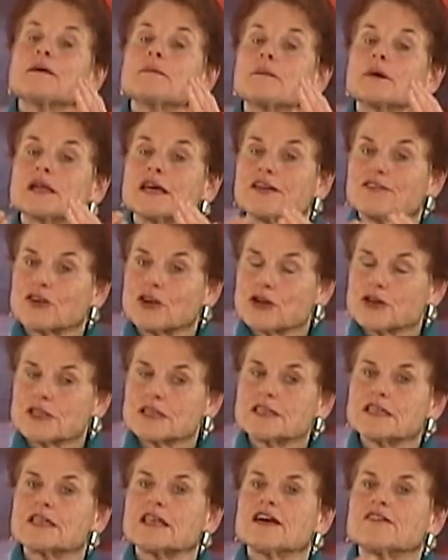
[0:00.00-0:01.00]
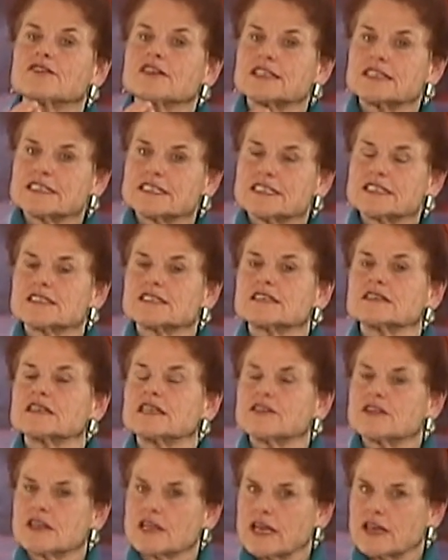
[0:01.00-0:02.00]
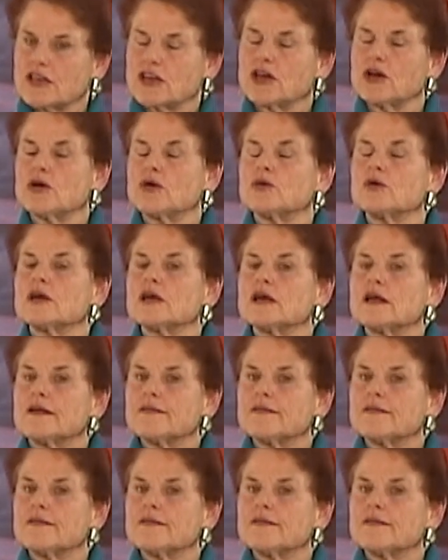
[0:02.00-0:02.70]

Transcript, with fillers: but I've heard it enough consistently that I know